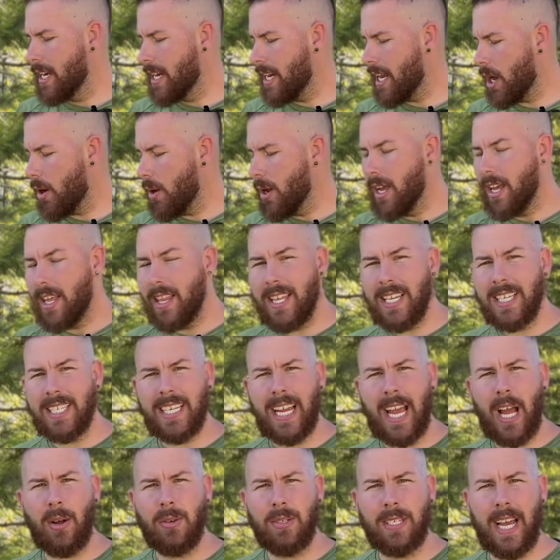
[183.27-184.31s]
Now,
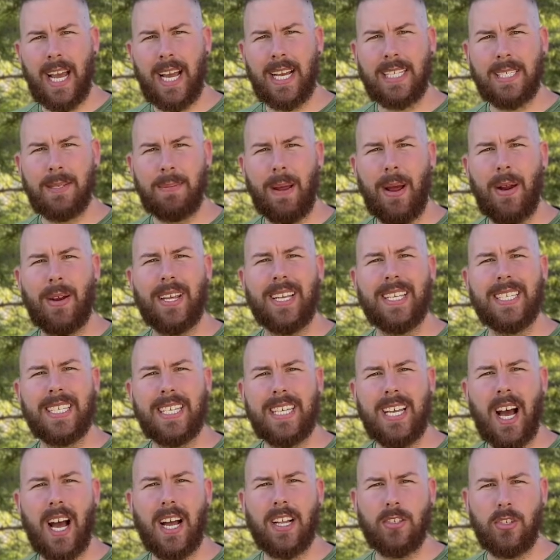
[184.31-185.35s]
this Altaz mount
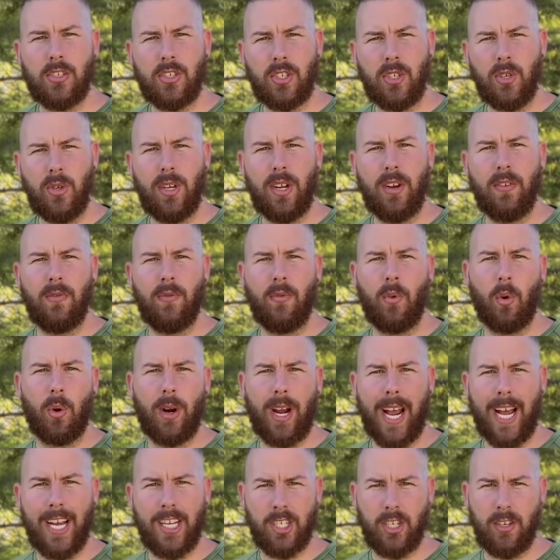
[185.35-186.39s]
is not suited
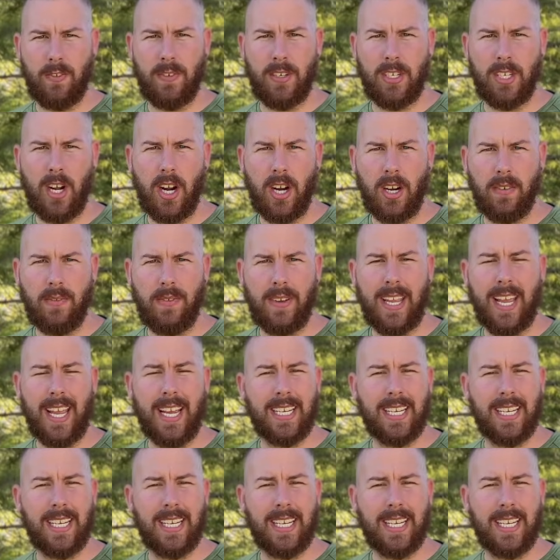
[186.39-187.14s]
for astrophotography,